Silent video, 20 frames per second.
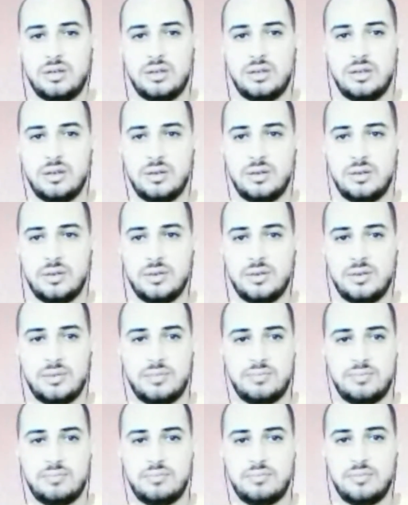uh,
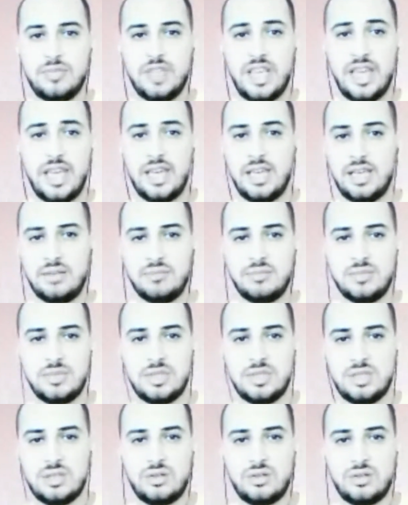games,
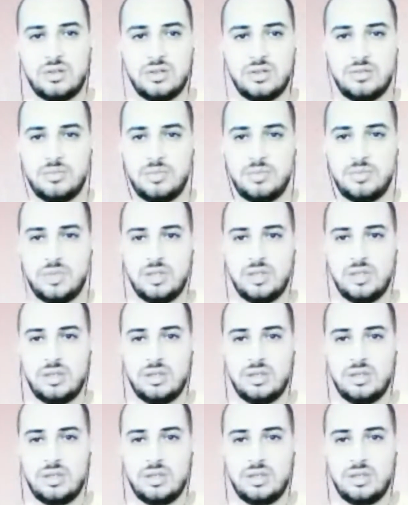it could be